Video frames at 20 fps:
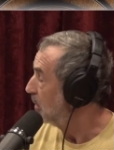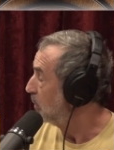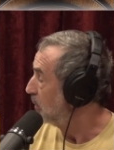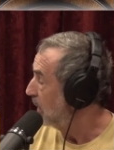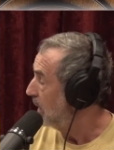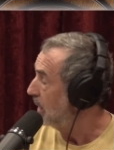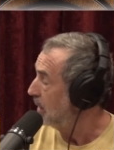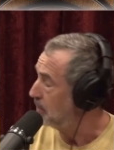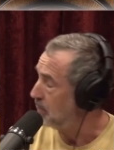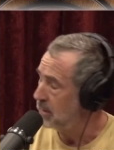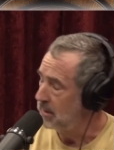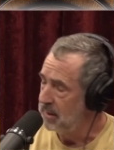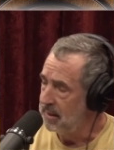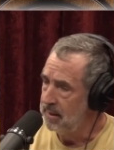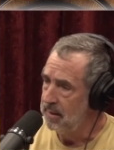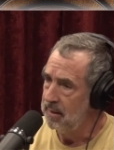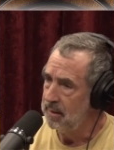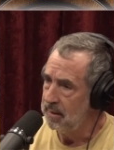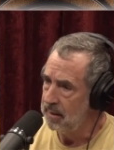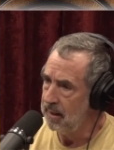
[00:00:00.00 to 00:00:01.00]
other ape.
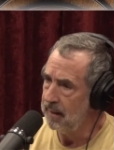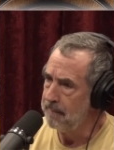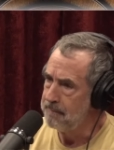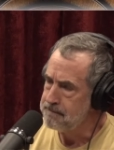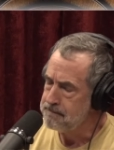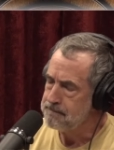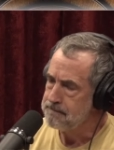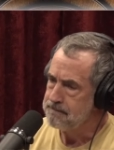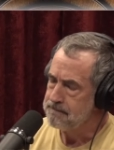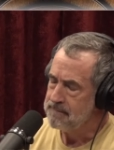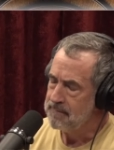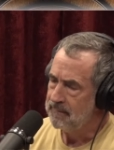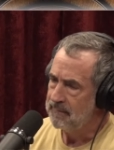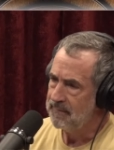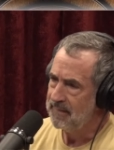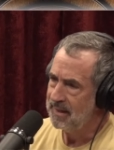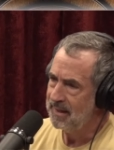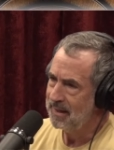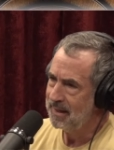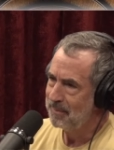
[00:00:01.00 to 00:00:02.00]
Mm. Yeah.
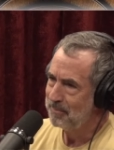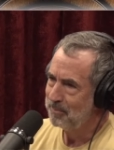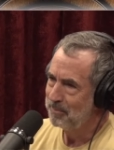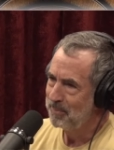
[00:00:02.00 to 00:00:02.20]
yeah,